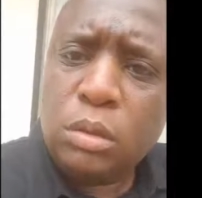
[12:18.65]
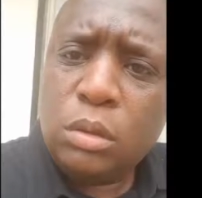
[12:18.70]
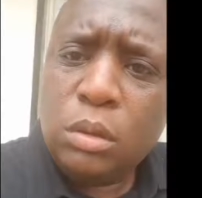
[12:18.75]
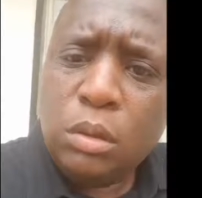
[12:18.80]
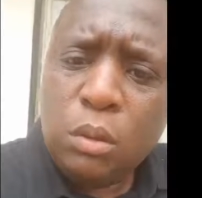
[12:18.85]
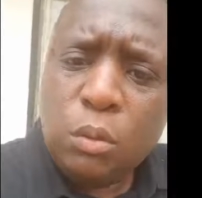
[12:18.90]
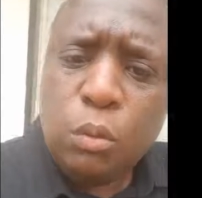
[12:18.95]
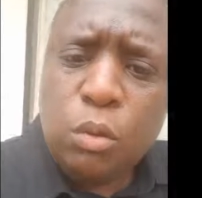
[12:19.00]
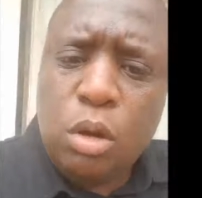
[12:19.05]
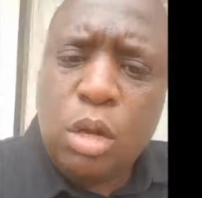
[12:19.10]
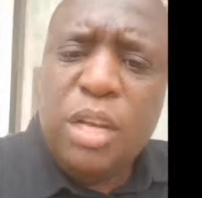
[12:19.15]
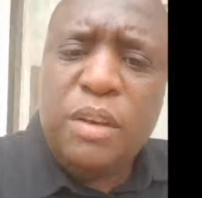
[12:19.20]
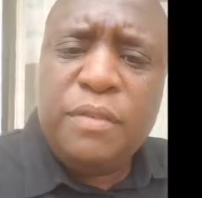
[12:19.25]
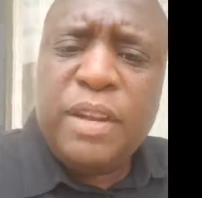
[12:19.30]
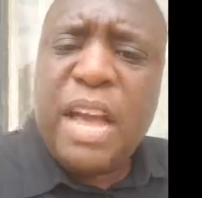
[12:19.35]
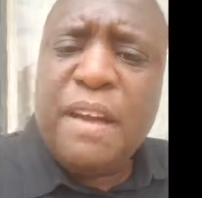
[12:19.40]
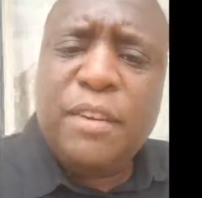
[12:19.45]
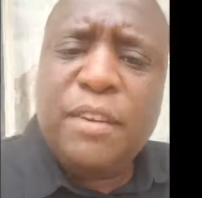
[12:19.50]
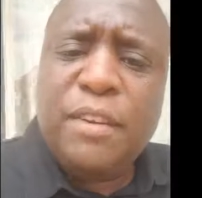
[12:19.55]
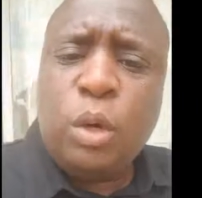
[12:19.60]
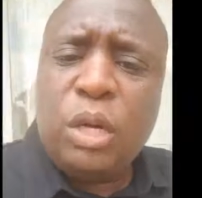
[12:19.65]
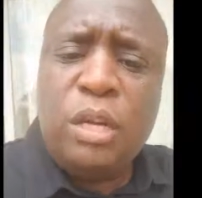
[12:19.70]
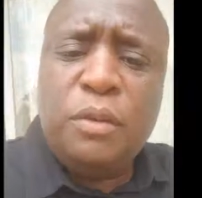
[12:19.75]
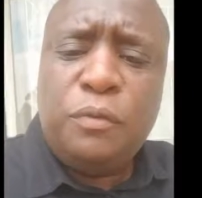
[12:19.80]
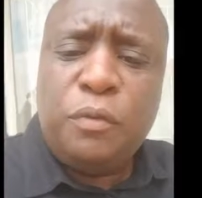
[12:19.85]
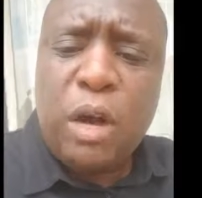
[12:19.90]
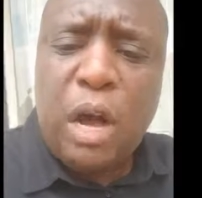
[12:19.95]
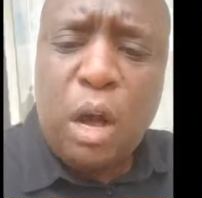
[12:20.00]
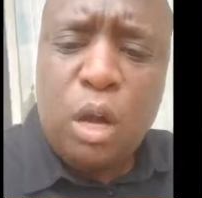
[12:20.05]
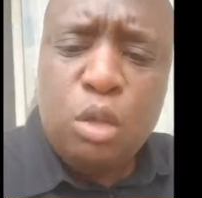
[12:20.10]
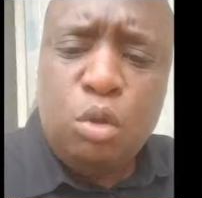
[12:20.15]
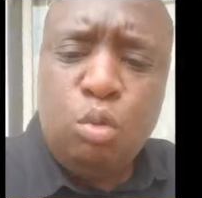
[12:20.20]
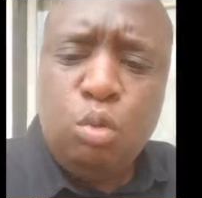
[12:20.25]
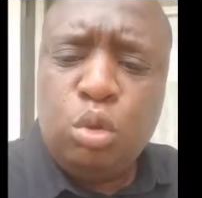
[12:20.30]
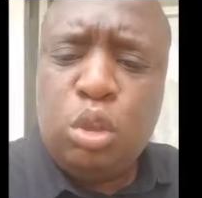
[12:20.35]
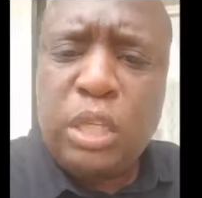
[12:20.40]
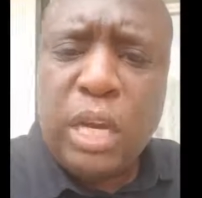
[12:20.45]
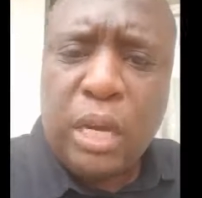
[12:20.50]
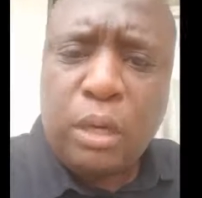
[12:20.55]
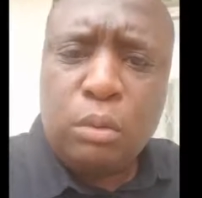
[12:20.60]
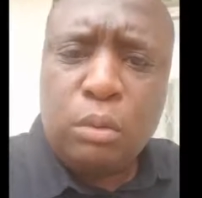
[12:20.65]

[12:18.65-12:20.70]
We don't even have a 24-hour news channel.